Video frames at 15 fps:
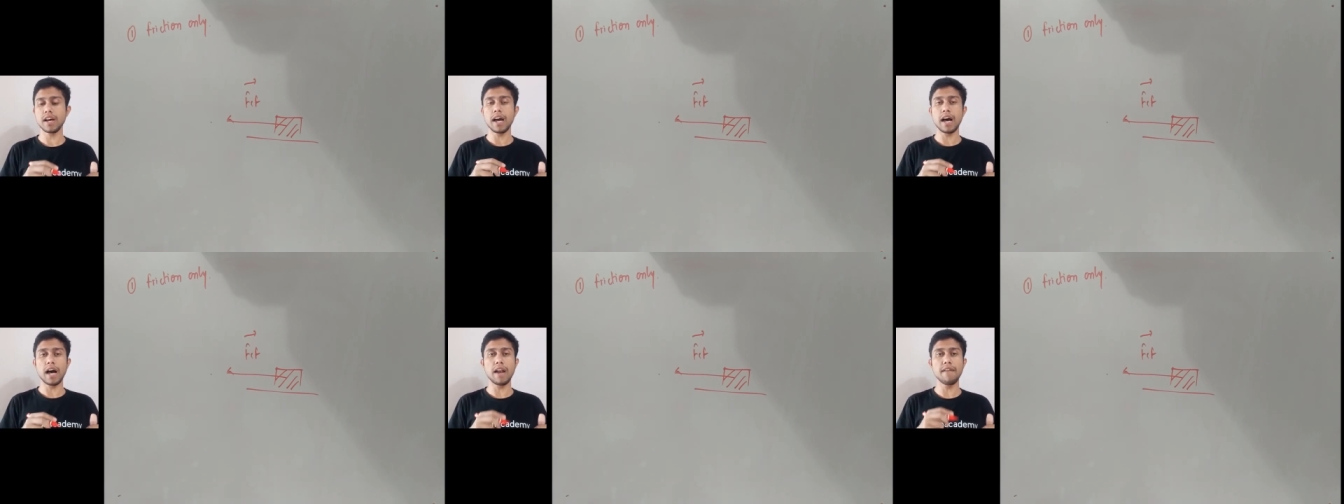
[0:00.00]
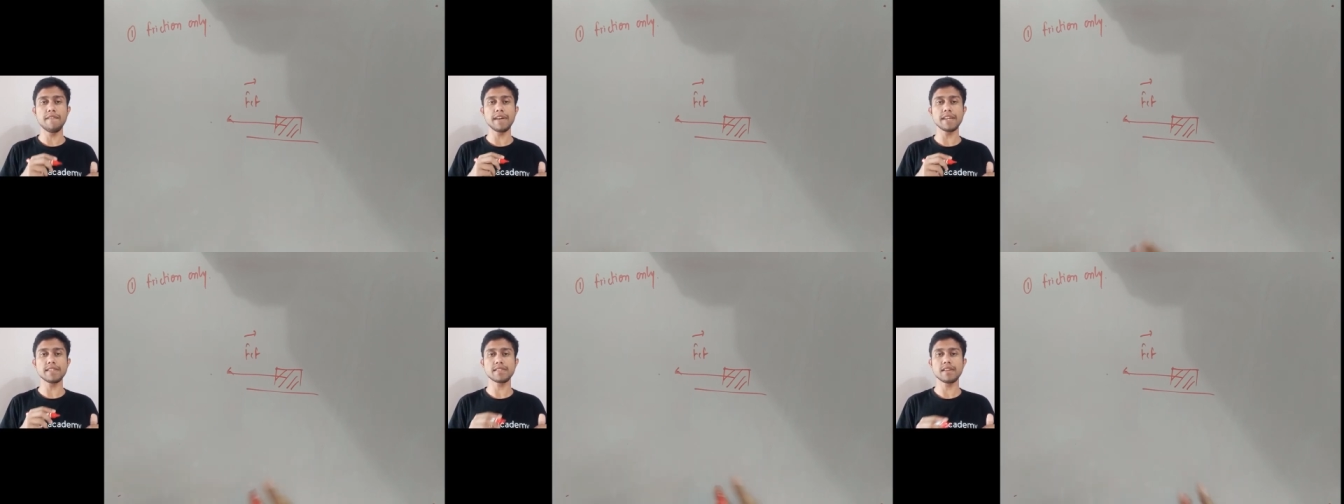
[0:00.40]

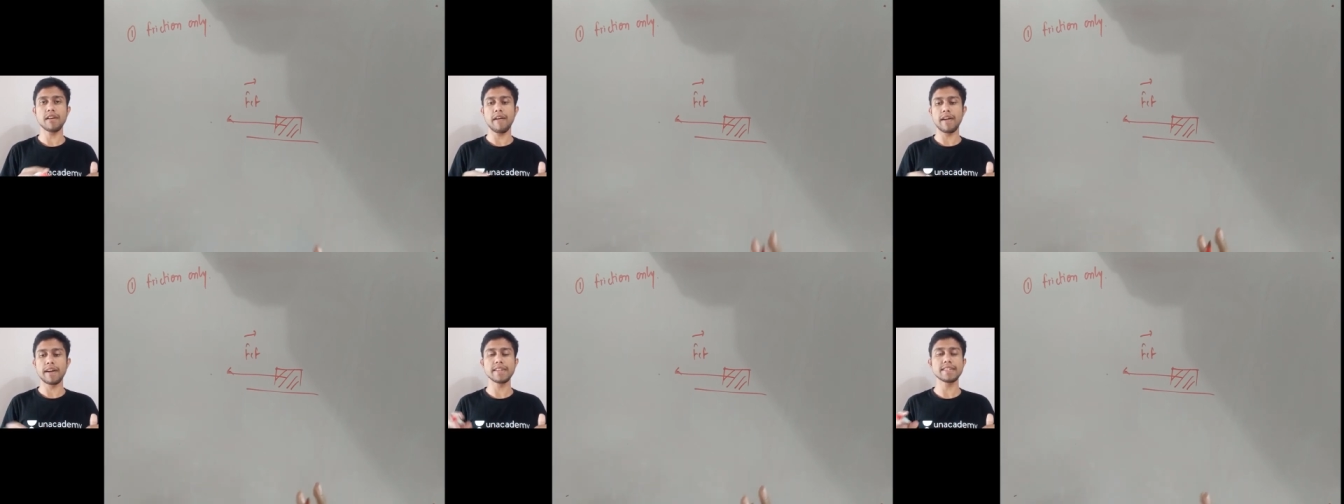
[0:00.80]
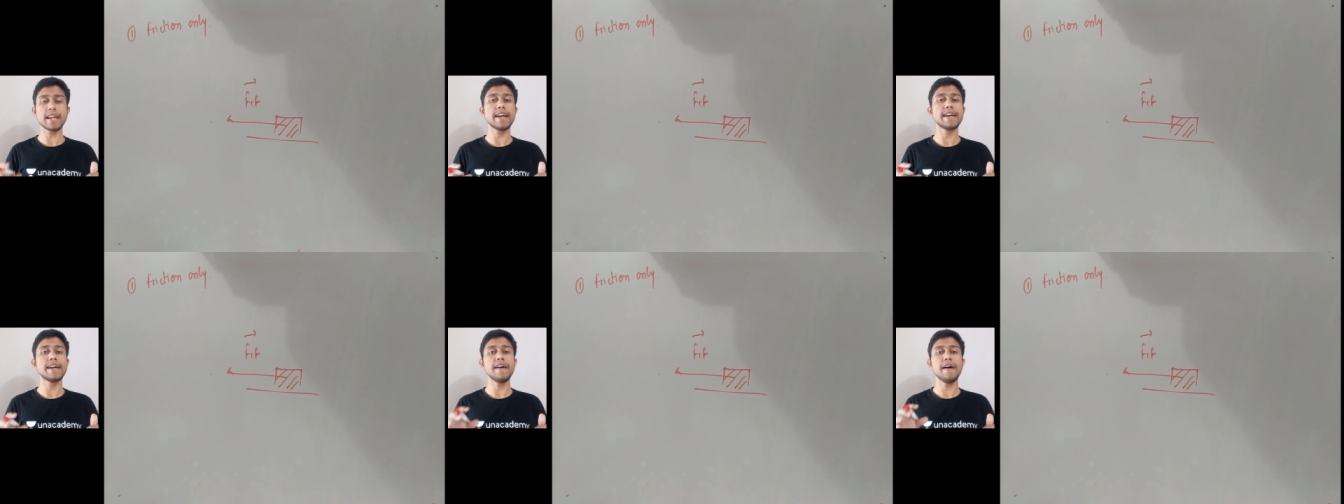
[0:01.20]
always
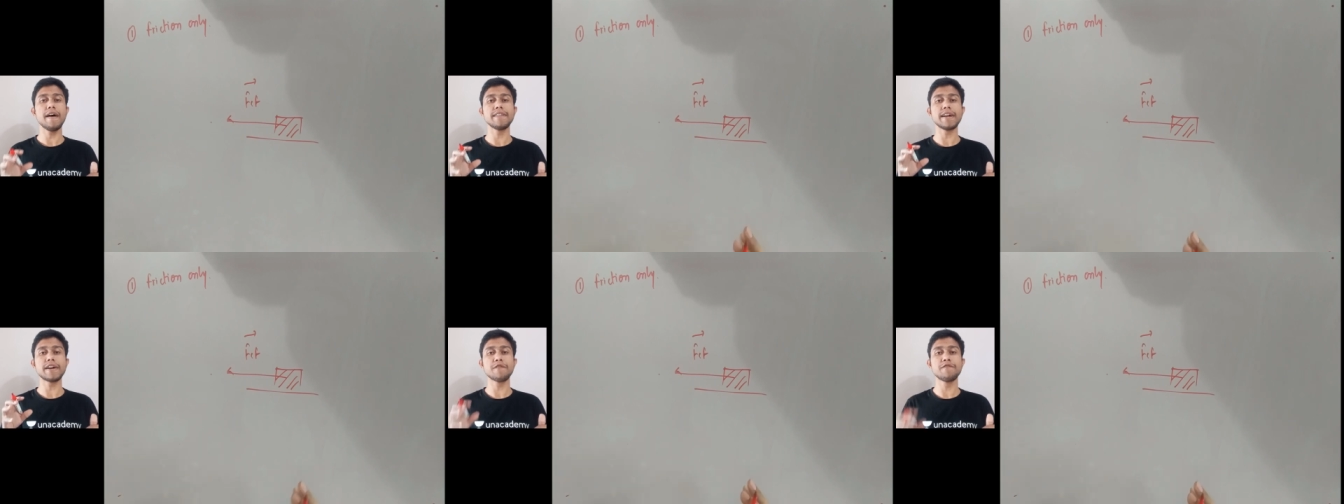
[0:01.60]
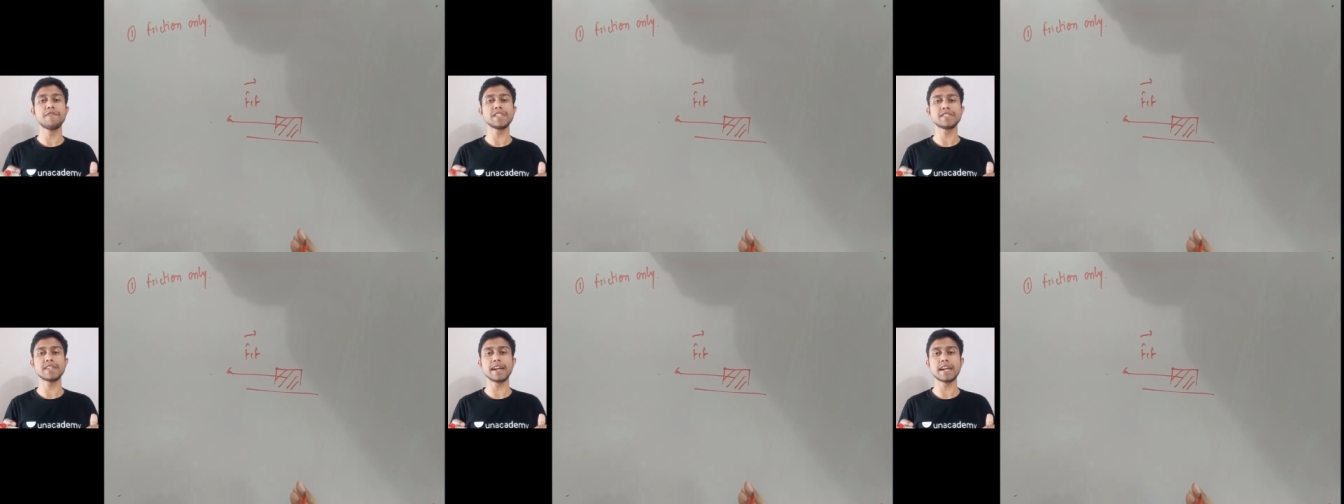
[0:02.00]
decided that which
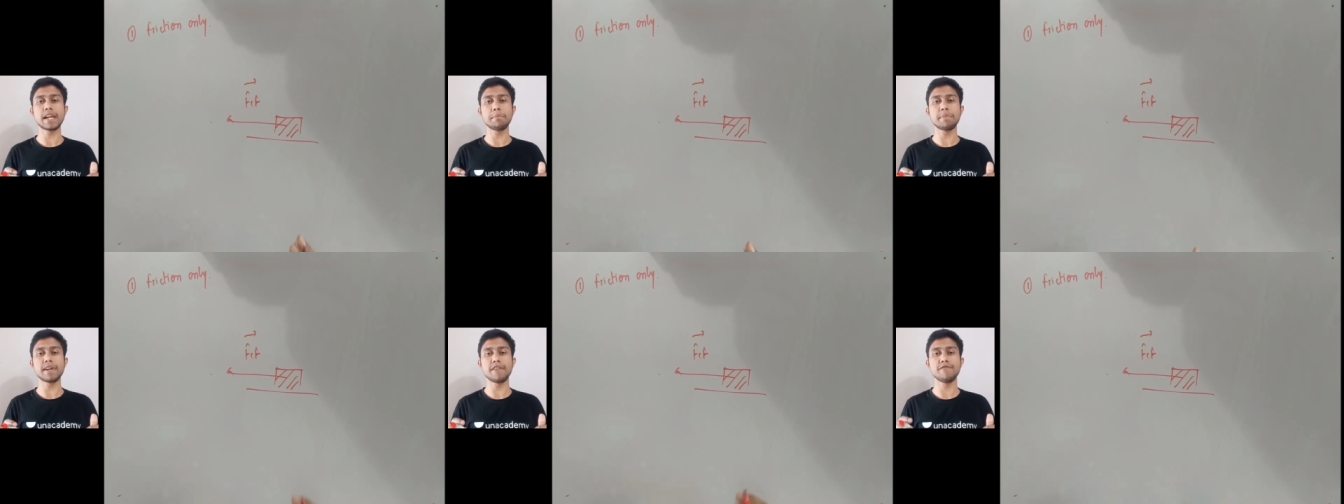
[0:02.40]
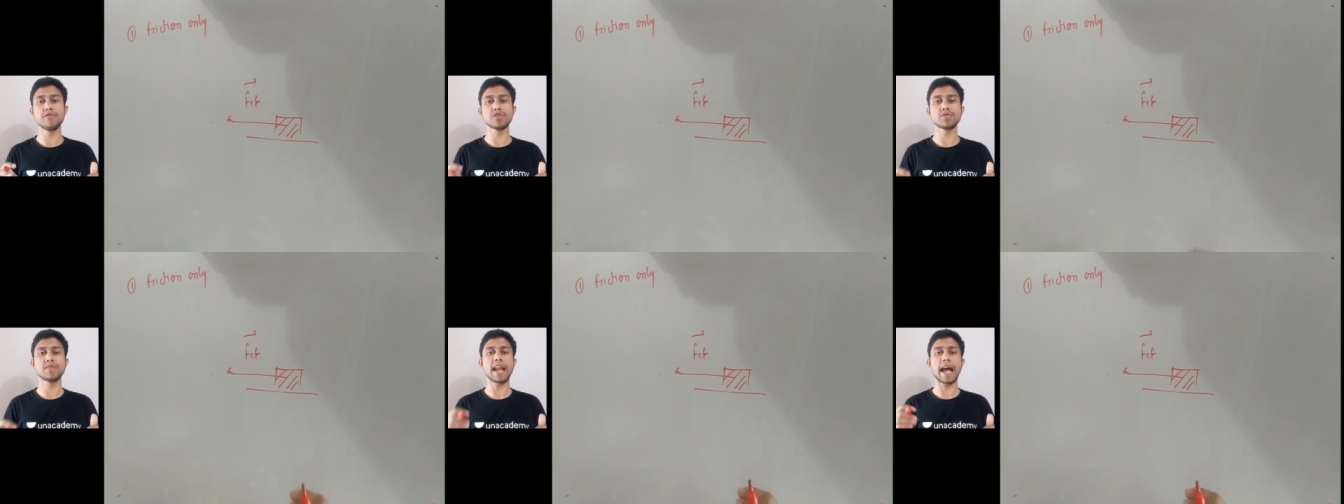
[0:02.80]
centripetal force
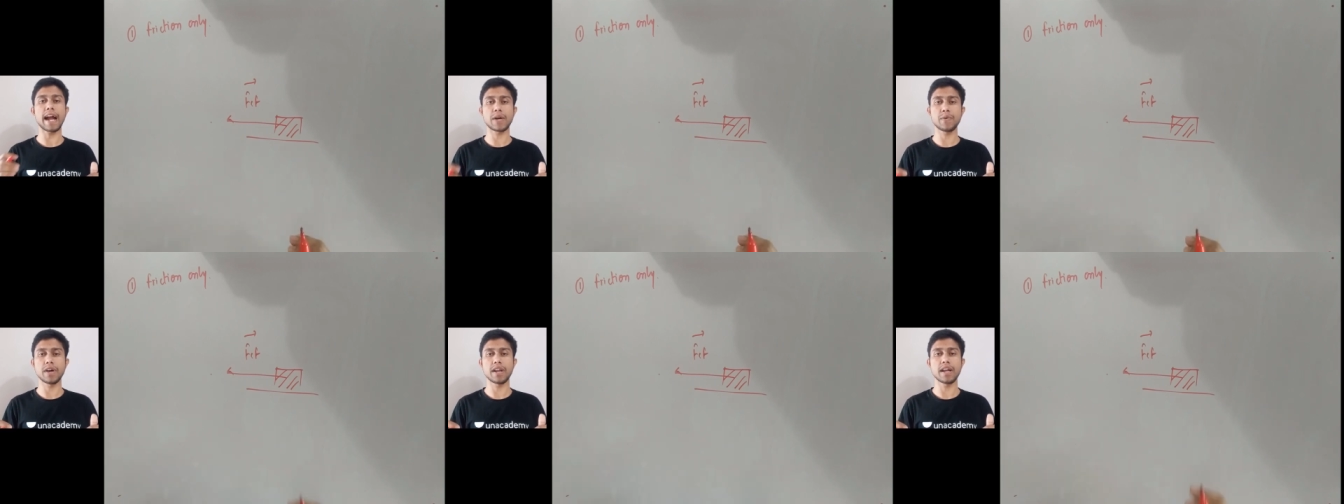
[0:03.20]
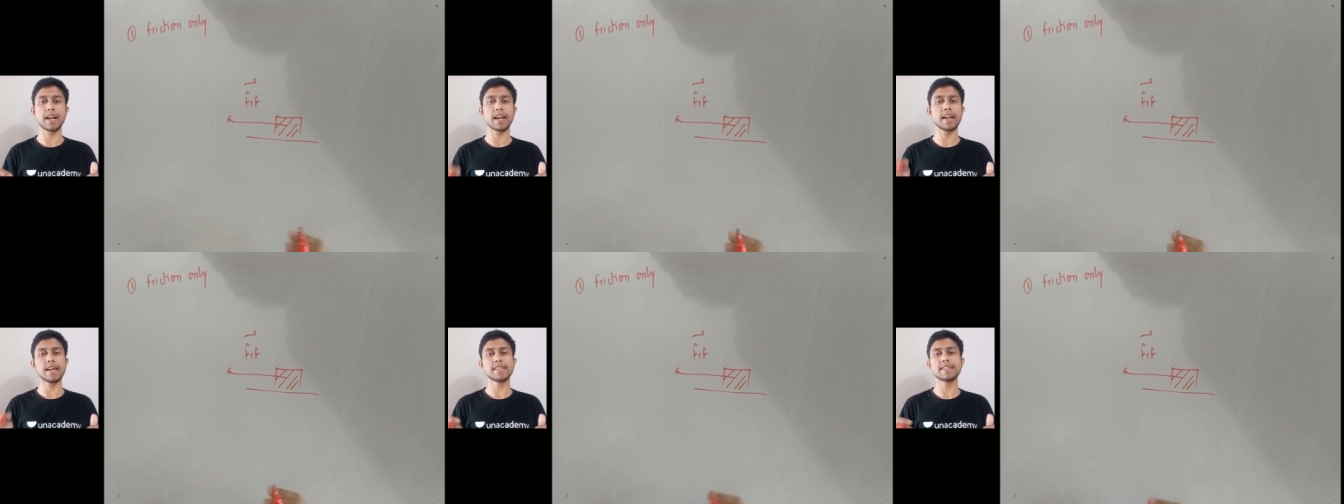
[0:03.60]
will act where.
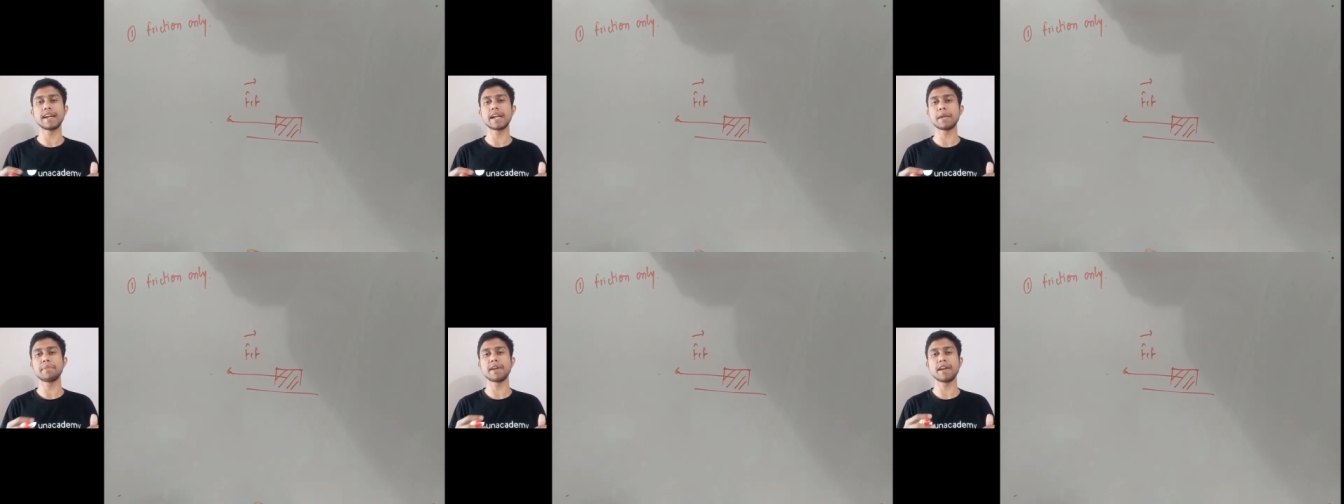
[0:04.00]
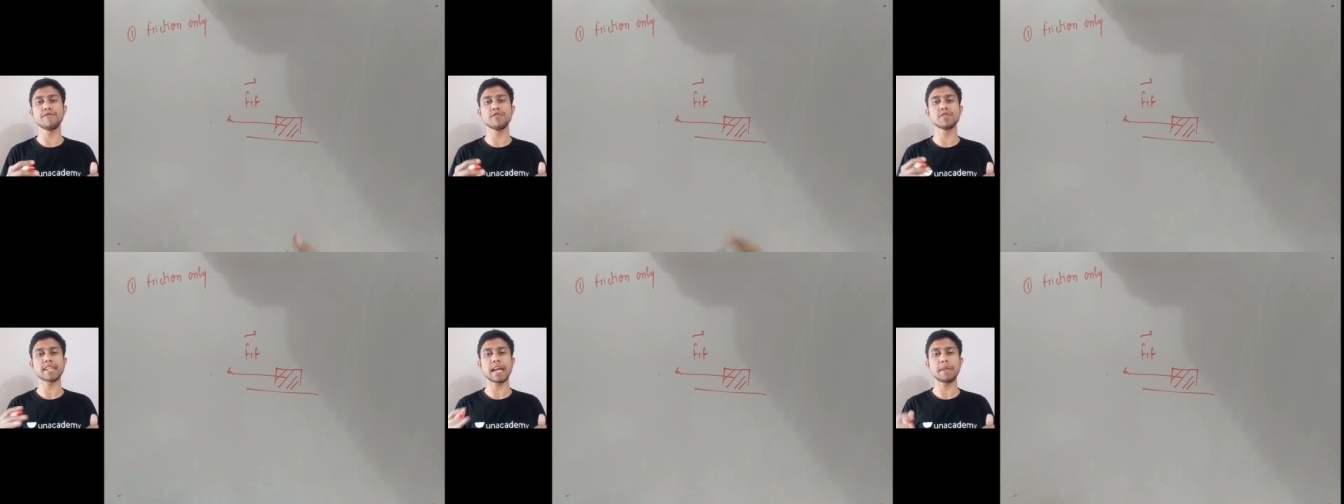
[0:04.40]
Centripetal
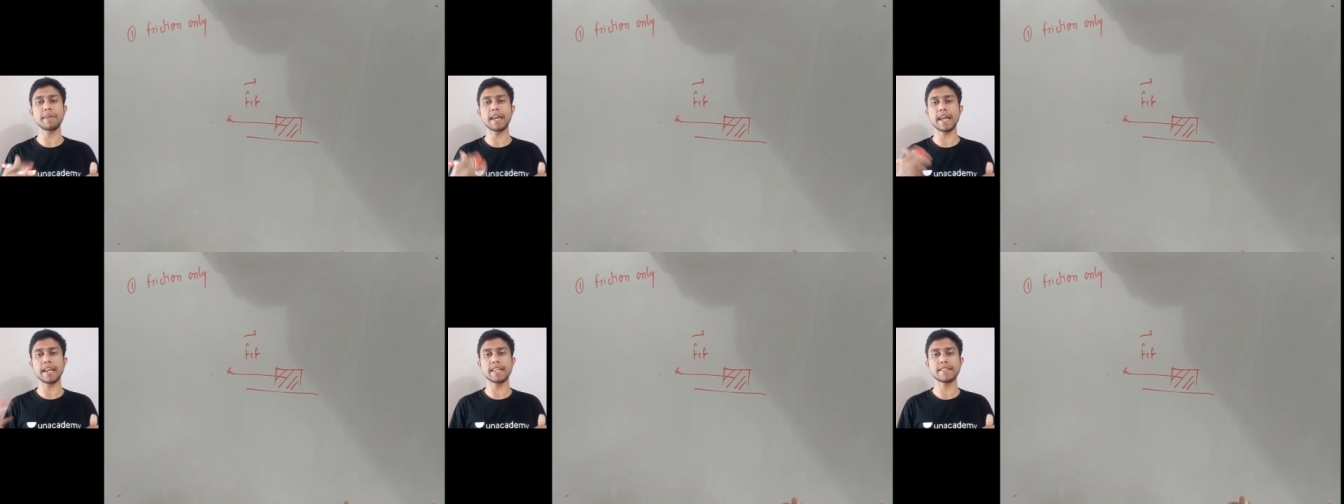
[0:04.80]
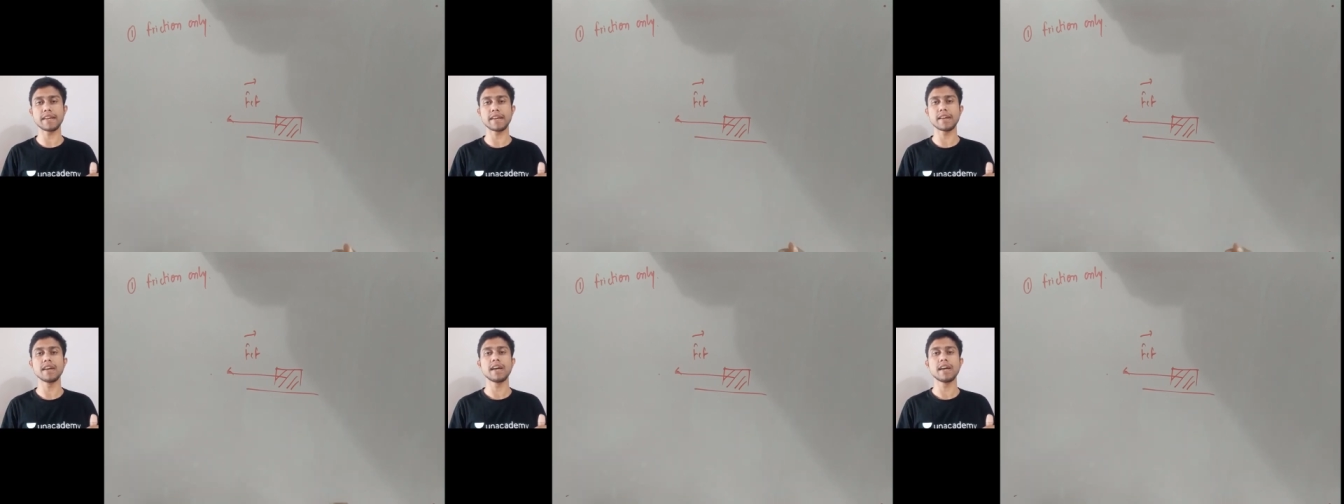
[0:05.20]
force can be anything.